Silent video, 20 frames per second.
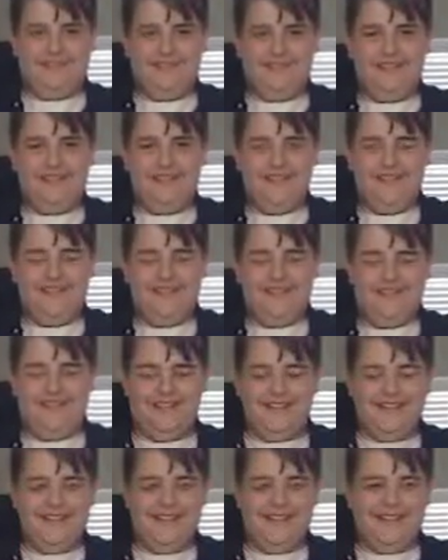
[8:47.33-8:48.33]

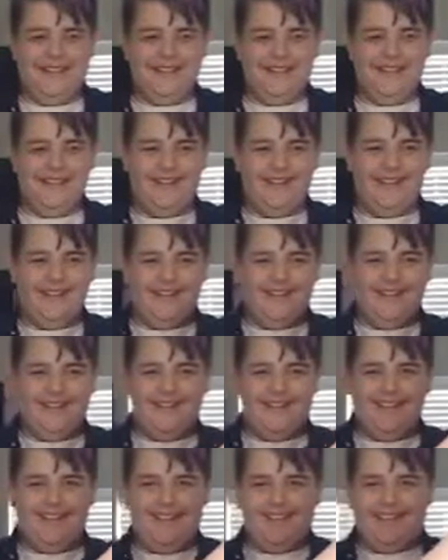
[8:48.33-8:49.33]

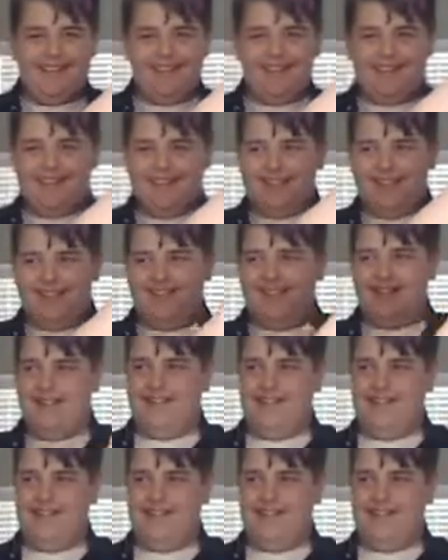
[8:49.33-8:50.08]
(not speaking)